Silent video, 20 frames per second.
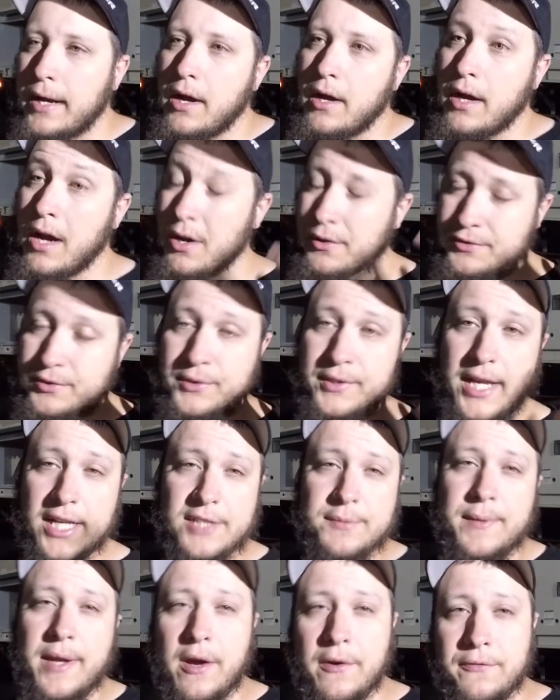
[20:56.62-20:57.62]
Also
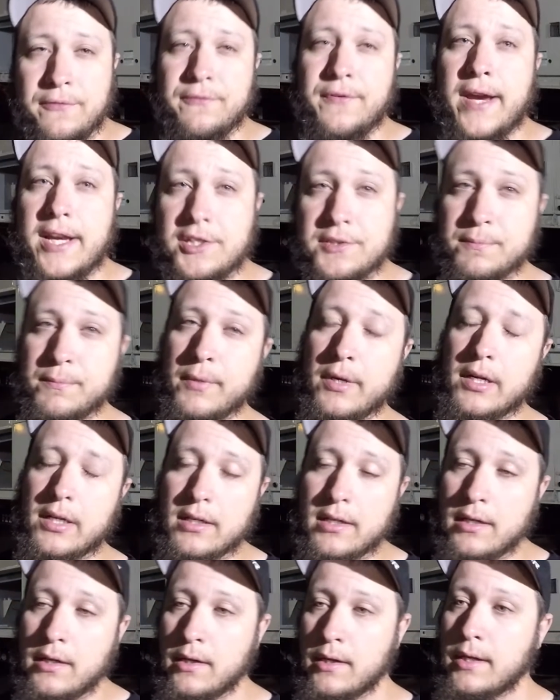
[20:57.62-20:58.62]
catch me on Facebook.
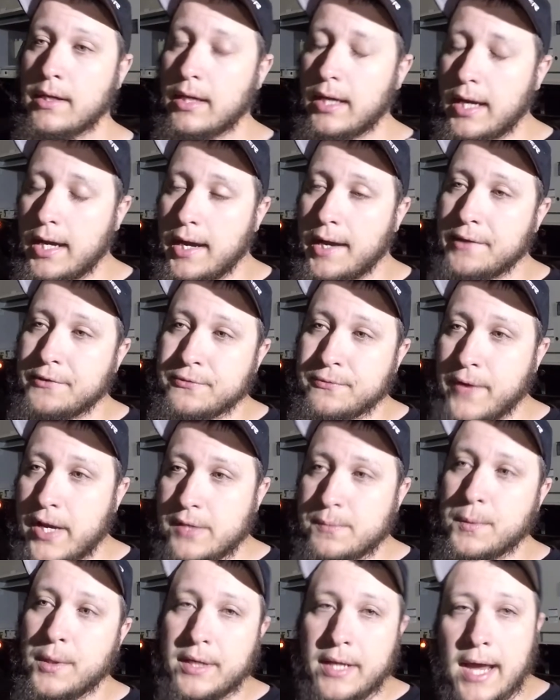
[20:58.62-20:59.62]
It's
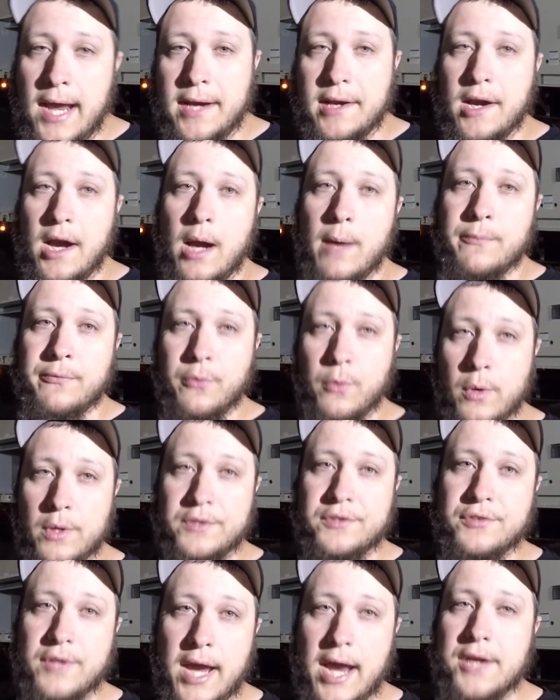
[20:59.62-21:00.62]

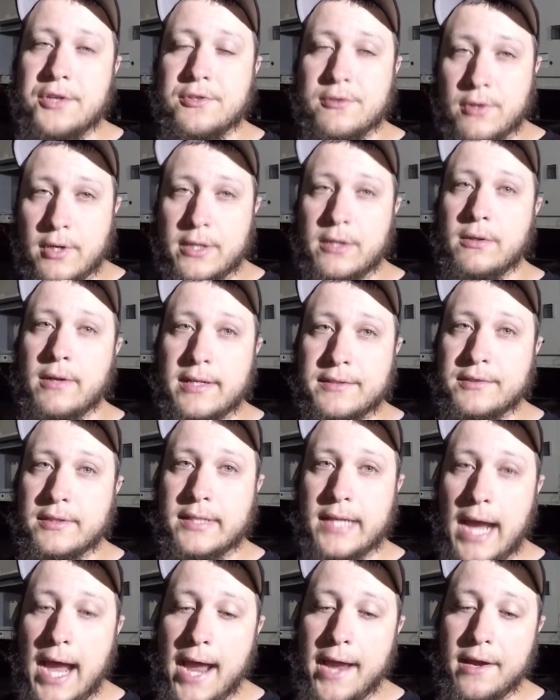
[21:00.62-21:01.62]
facebook.com/Trucker
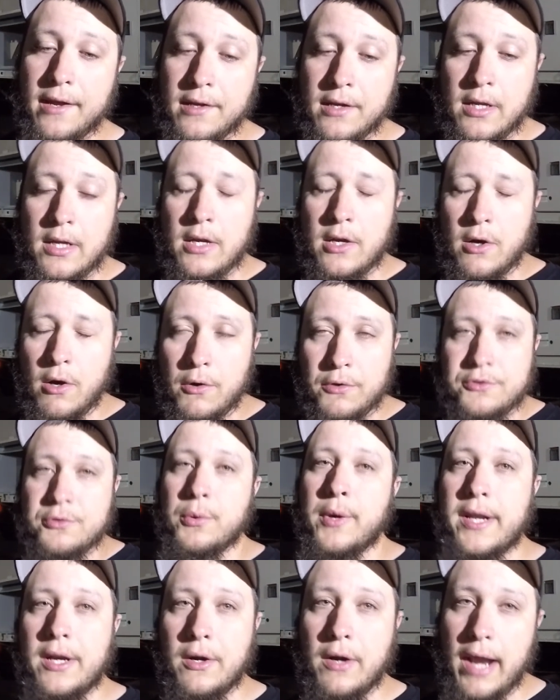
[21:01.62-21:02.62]
Hezekiah. On
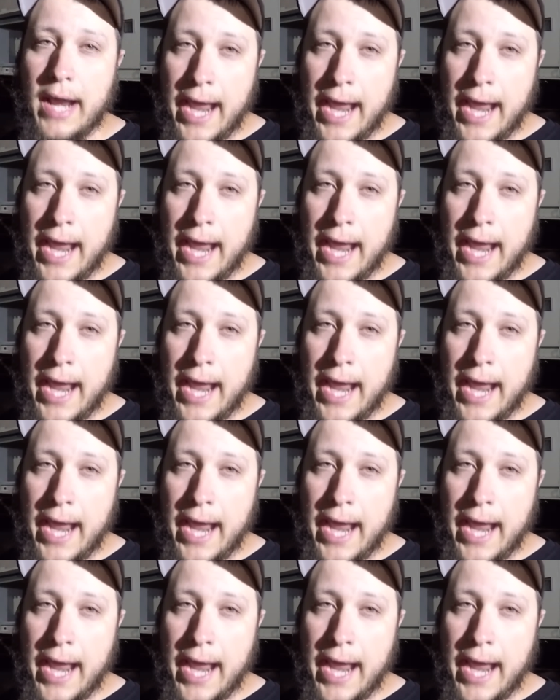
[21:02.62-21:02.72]
Twitter